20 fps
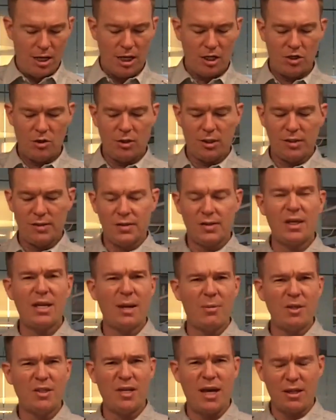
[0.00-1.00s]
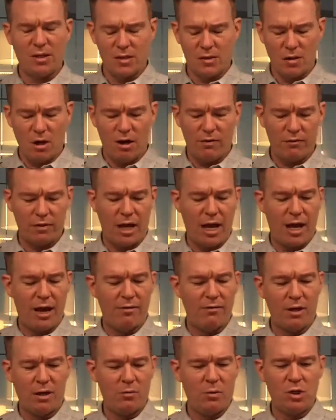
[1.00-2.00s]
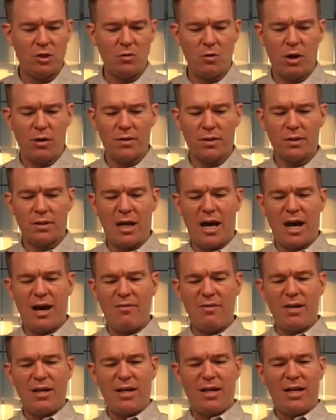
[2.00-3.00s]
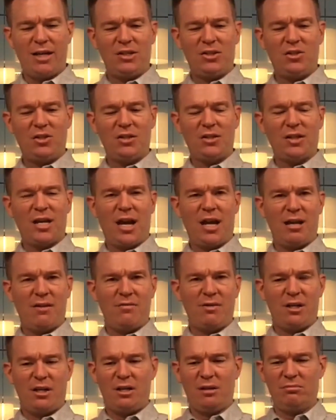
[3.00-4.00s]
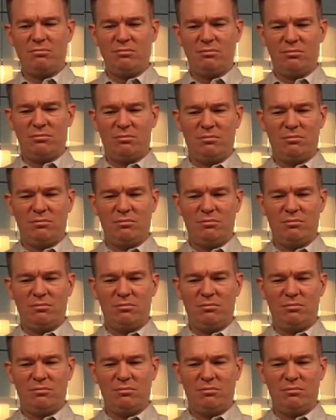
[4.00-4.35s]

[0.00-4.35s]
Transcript: As you can see, I'm going to take this off live, and we do all this live. It's just kind of a